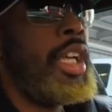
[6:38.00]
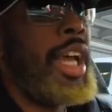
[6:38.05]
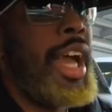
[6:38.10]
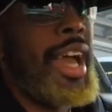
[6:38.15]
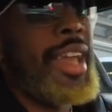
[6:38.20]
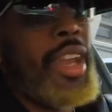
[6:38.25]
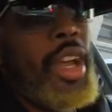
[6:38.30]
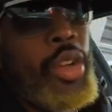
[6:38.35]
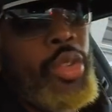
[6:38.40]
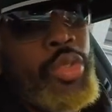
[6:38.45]

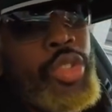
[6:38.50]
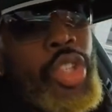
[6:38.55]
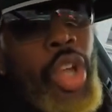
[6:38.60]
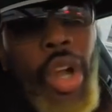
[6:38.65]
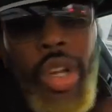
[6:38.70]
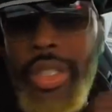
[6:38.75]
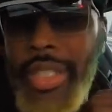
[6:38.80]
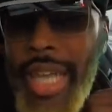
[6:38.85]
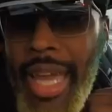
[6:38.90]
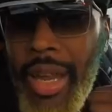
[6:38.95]
and I don't
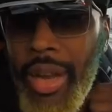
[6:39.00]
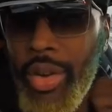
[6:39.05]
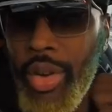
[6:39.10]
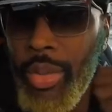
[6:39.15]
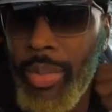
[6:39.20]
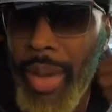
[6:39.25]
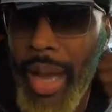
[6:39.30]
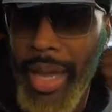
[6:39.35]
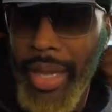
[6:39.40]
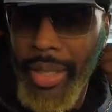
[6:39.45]
talk down on
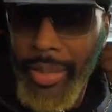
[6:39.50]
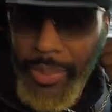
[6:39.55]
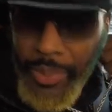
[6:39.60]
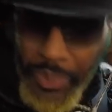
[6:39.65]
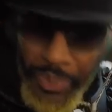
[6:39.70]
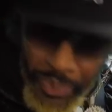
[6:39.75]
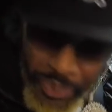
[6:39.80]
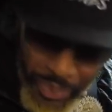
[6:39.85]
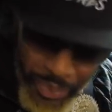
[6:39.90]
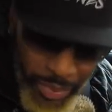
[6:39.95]
nobody
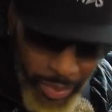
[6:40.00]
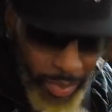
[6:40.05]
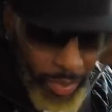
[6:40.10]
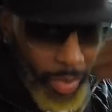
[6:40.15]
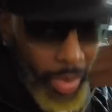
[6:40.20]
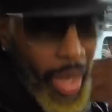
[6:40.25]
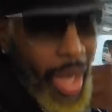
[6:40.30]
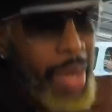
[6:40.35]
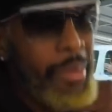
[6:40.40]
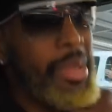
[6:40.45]

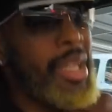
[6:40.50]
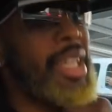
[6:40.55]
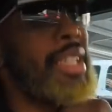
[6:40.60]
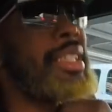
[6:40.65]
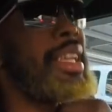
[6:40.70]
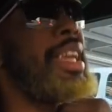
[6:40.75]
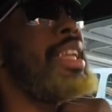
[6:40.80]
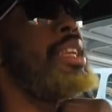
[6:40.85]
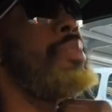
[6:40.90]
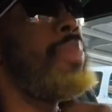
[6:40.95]

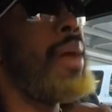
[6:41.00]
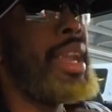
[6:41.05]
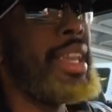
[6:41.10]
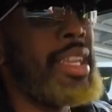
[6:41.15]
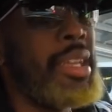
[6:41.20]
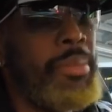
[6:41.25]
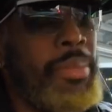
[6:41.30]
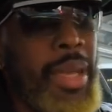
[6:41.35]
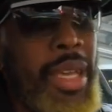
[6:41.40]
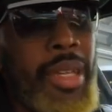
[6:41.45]
because anybody
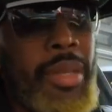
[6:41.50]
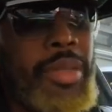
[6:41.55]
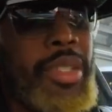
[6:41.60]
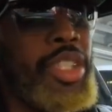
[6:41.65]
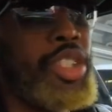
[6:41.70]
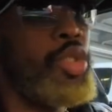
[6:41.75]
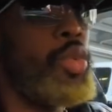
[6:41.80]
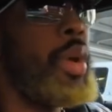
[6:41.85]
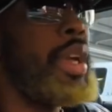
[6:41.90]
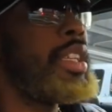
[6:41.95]
could be in them
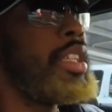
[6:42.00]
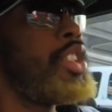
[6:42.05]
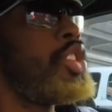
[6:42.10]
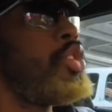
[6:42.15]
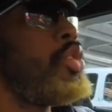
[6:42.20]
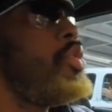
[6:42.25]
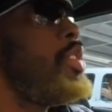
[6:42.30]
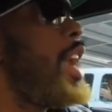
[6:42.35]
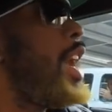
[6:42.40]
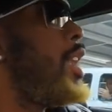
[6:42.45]
situations.
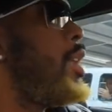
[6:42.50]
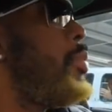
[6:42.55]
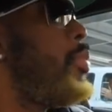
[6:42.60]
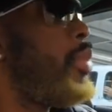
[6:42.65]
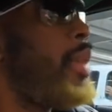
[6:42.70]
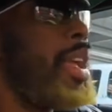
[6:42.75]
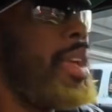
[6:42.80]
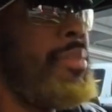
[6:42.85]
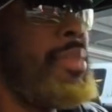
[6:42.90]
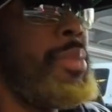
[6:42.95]
So you got to
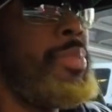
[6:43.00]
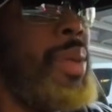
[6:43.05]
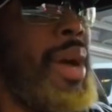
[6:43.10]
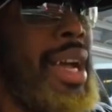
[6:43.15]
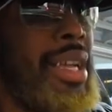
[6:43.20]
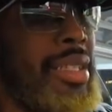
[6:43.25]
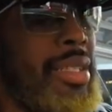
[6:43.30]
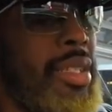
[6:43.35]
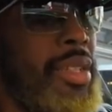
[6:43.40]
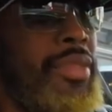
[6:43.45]
pray and be
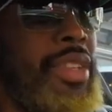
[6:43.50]
positive